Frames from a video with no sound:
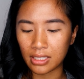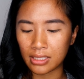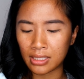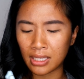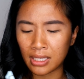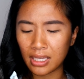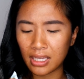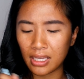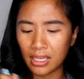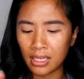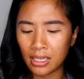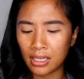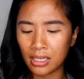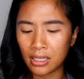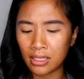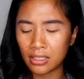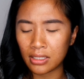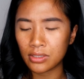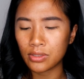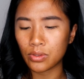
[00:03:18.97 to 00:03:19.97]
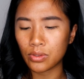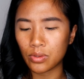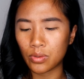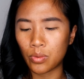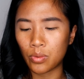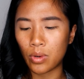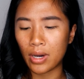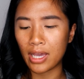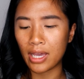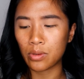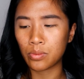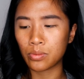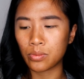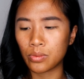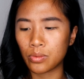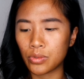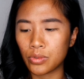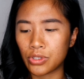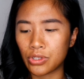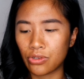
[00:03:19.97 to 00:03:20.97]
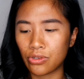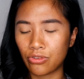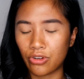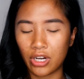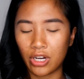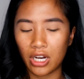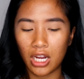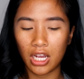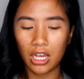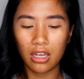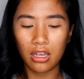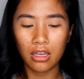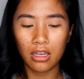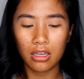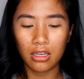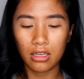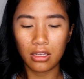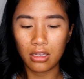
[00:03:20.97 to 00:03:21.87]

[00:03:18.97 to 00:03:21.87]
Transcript: because it is quite watery.